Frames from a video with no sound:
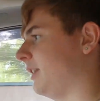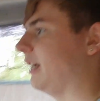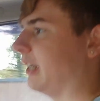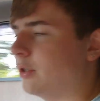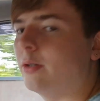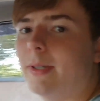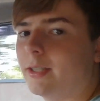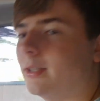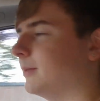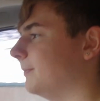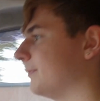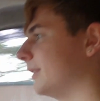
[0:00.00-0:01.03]
economical.
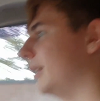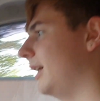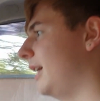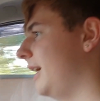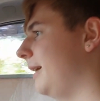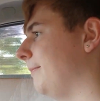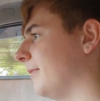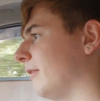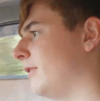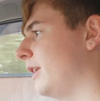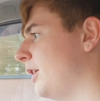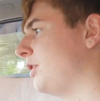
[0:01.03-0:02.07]

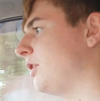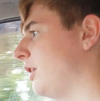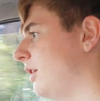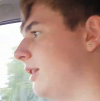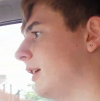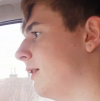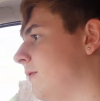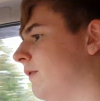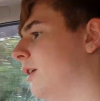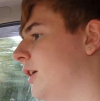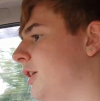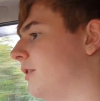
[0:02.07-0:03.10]
For those of you that have
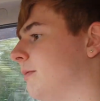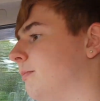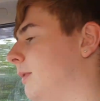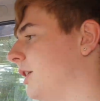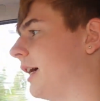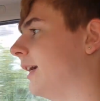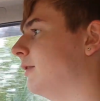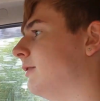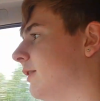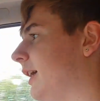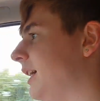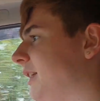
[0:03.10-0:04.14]
followed my channel
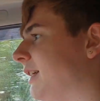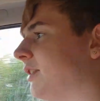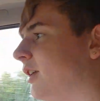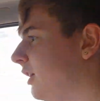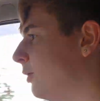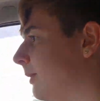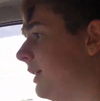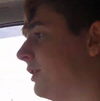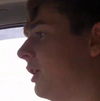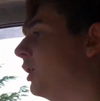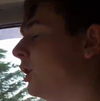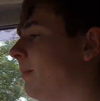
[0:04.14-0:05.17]
for ages, I always
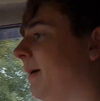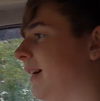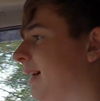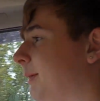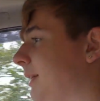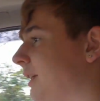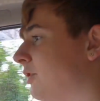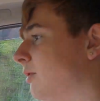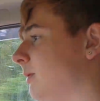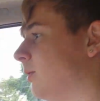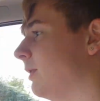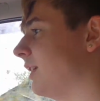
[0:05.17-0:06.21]
go on about how
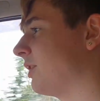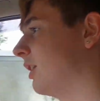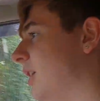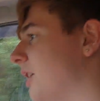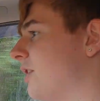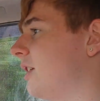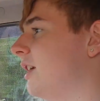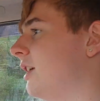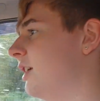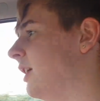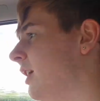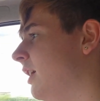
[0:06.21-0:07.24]
economical these cars are.
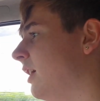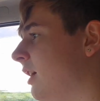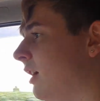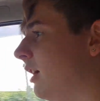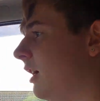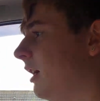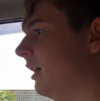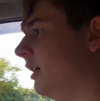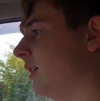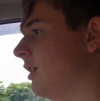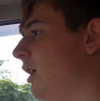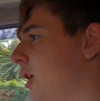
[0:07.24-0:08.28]

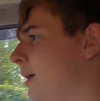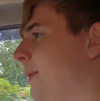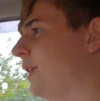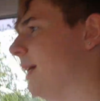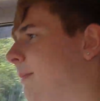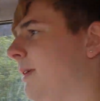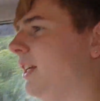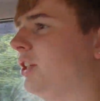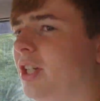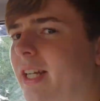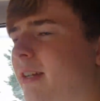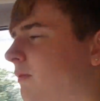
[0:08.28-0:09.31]
Urban
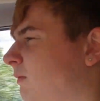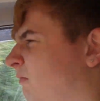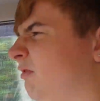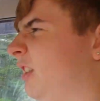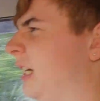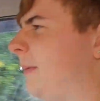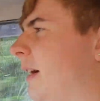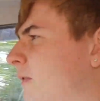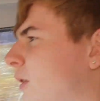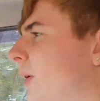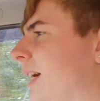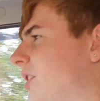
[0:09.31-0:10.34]
MPG, around about
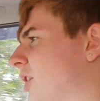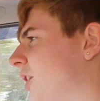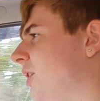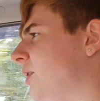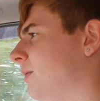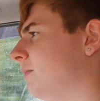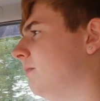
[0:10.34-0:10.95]
42.